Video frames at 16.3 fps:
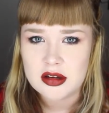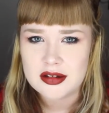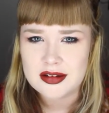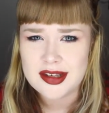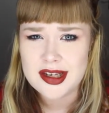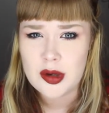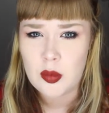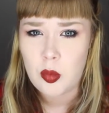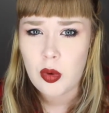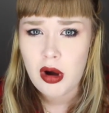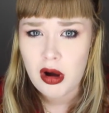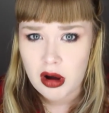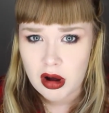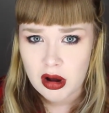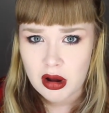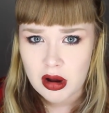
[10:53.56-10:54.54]
stick
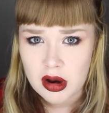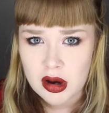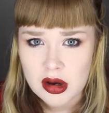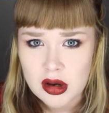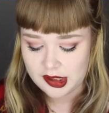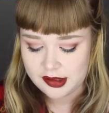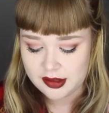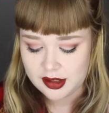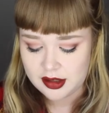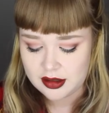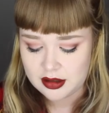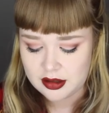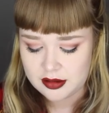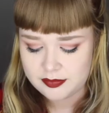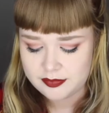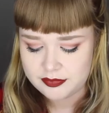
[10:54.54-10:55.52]
what? And
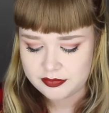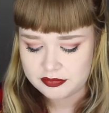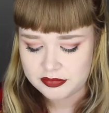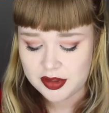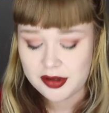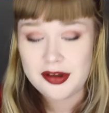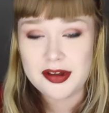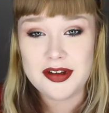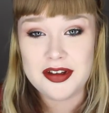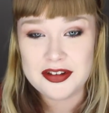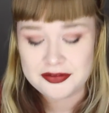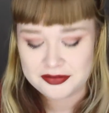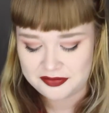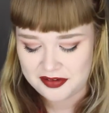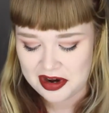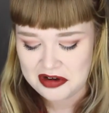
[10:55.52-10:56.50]
then the
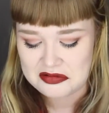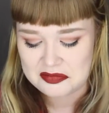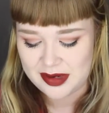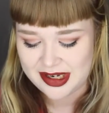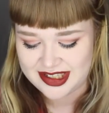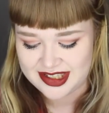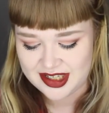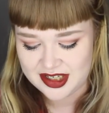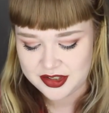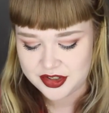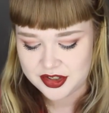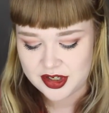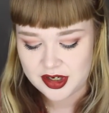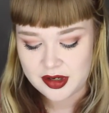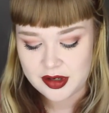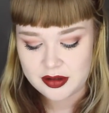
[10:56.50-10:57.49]
final
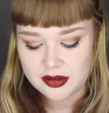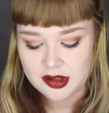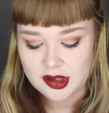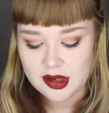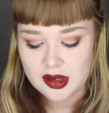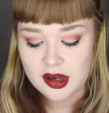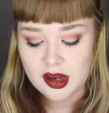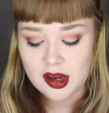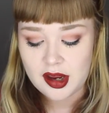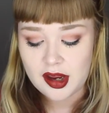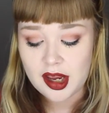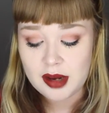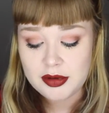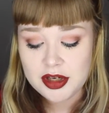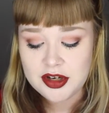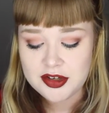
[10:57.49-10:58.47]
message,
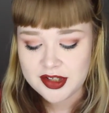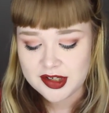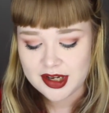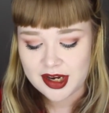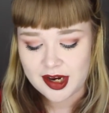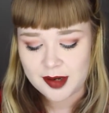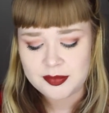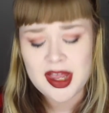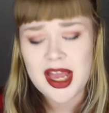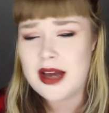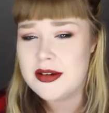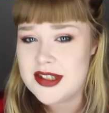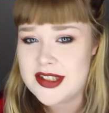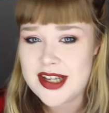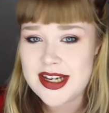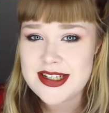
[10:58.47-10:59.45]
how are you today?
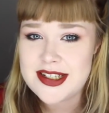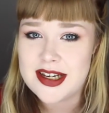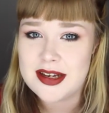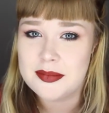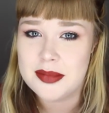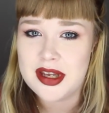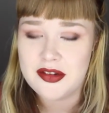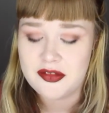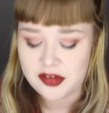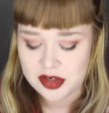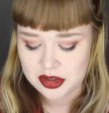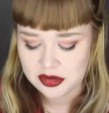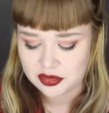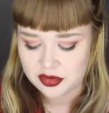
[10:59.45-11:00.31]
How's dating been for you